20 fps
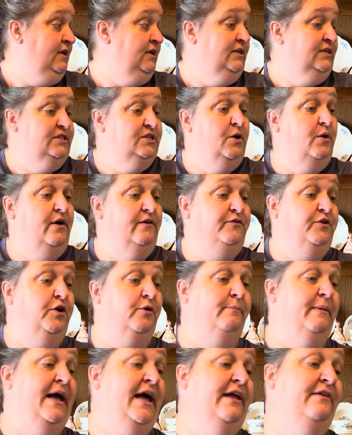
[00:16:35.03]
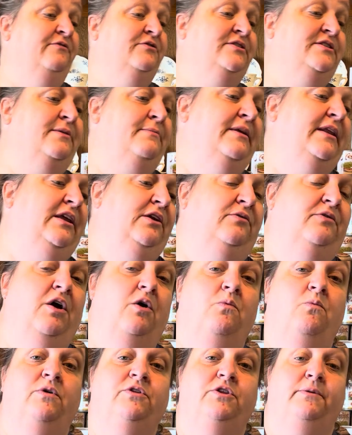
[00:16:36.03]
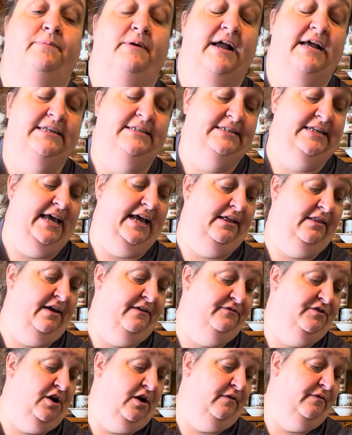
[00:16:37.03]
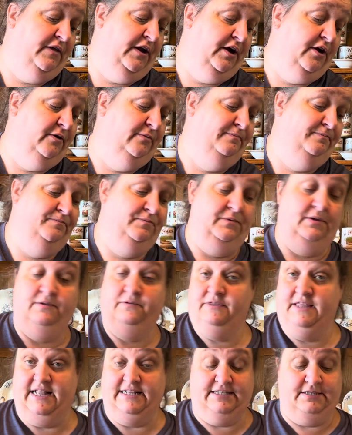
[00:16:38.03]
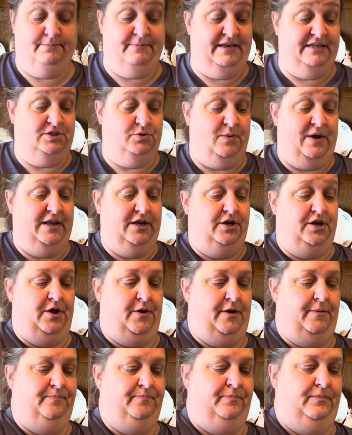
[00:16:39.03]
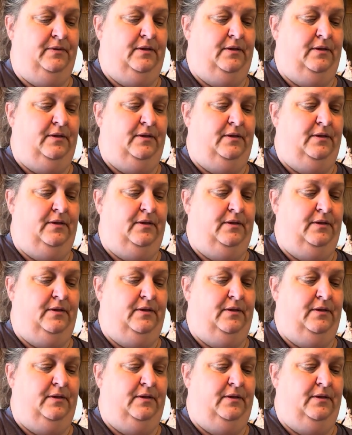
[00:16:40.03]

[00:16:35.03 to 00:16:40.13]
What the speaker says: So if you're buying for somebody, you don't want the price tag left on there, that's the best way to do it.